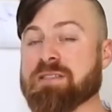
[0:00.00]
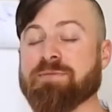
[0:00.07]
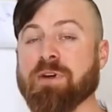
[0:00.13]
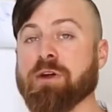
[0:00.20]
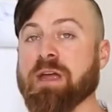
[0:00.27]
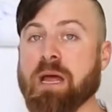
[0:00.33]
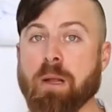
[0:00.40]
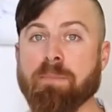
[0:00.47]
is
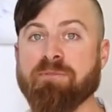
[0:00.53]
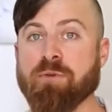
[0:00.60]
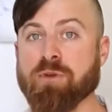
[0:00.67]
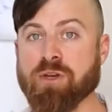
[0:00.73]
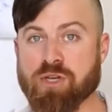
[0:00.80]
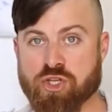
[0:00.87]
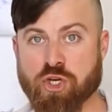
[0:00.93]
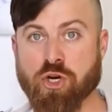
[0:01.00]
very helpful to
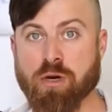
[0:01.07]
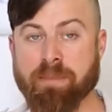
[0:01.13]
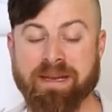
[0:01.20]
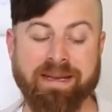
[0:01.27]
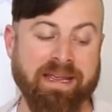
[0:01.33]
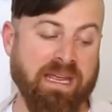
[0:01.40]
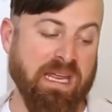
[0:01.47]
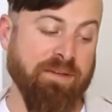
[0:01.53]
determine
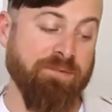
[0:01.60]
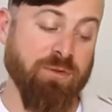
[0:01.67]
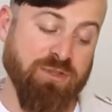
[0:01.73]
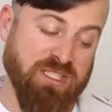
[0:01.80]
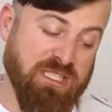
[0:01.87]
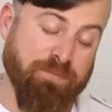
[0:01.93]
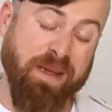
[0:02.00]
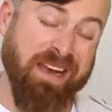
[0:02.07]
if you
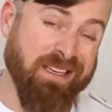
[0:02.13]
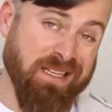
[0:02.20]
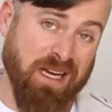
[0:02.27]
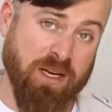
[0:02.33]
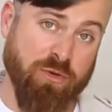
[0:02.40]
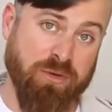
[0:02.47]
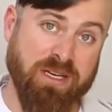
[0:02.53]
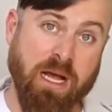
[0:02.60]
spent
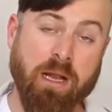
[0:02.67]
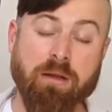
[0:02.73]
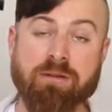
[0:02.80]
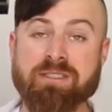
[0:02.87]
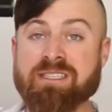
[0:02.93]
$100,